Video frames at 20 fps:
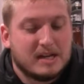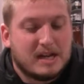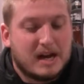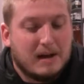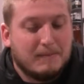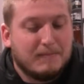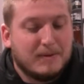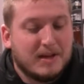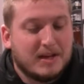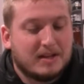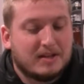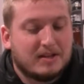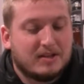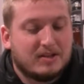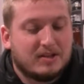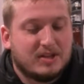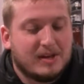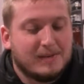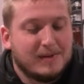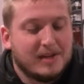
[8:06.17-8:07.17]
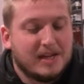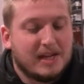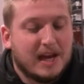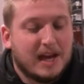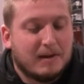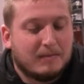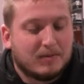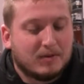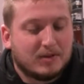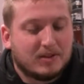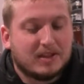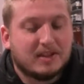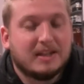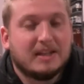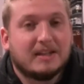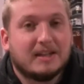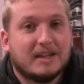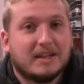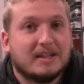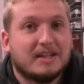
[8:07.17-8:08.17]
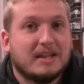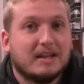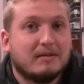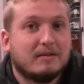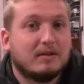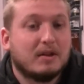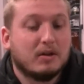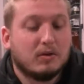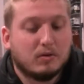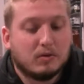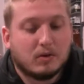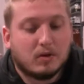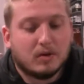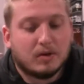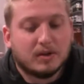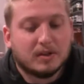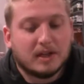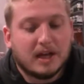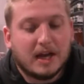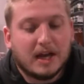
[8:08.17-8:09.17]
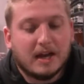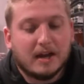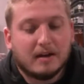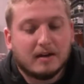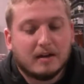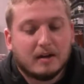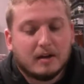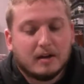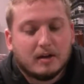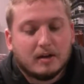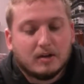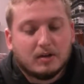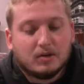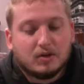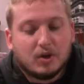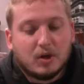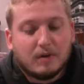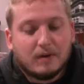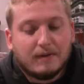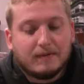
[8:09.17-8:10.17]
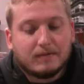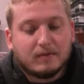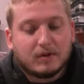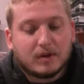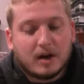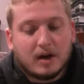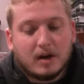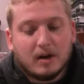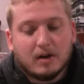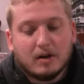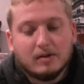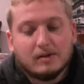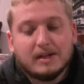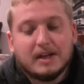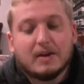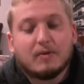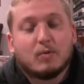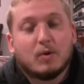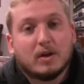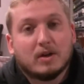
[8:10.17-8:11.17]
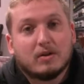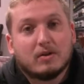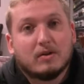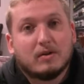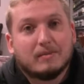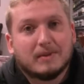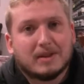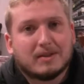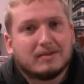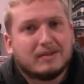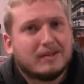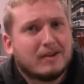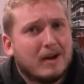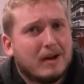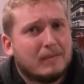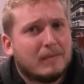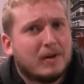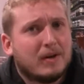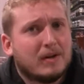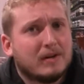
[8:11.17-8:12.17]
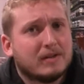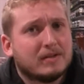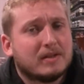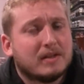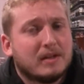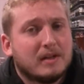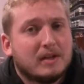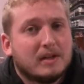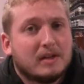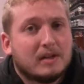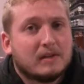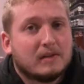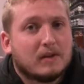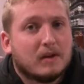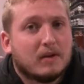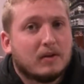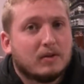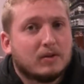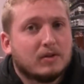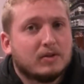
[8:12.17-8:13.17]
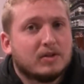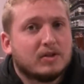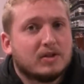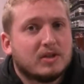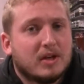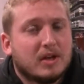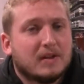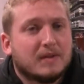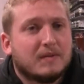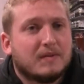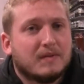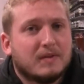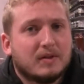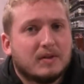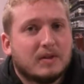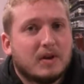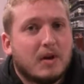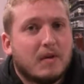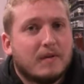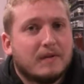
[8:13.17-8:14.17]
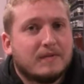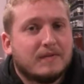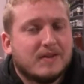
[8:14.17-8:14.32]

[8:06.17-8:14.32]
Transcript: I picked Jimmy Gabrielson. He led the team with 2 goals, and Joey Fricaro, he had 1 goal but 3 ground balls. So those are the stars for Villanova.